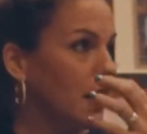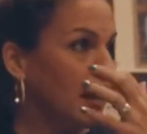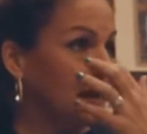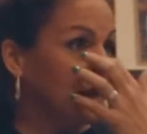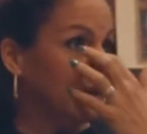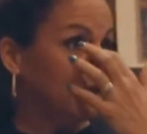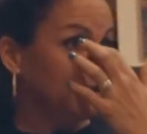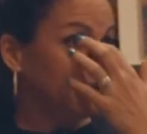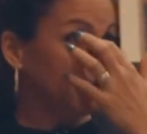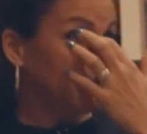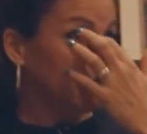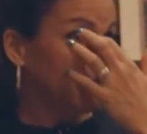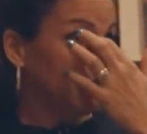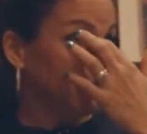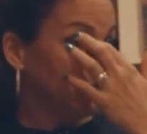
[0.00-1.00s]
And
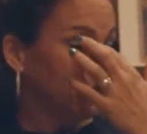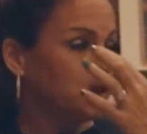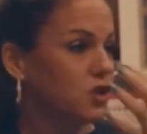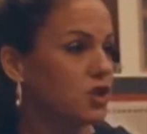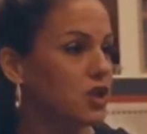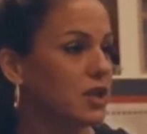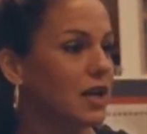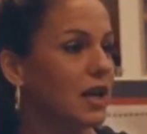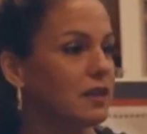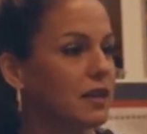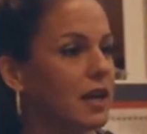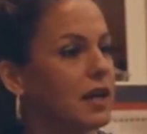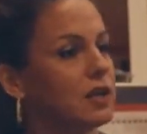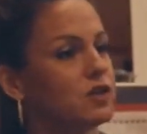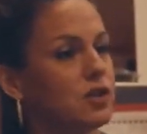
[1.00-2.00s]
when she got
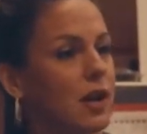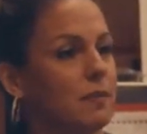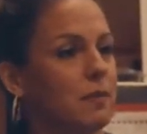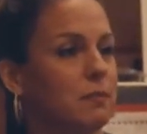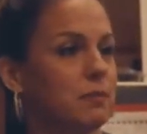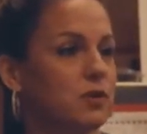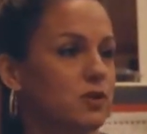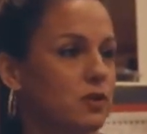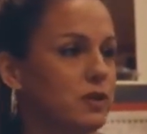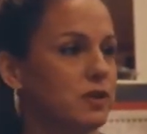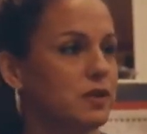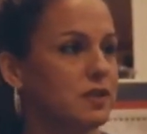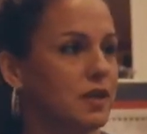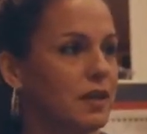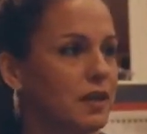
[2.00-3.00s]
the head job at Missouri
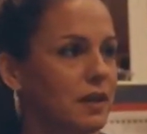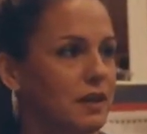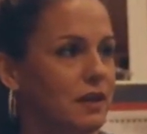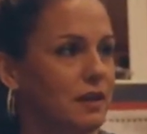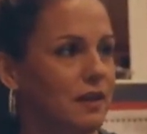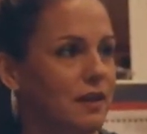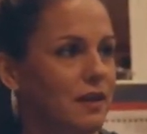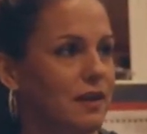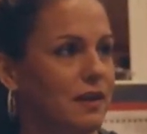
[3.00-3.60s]
State,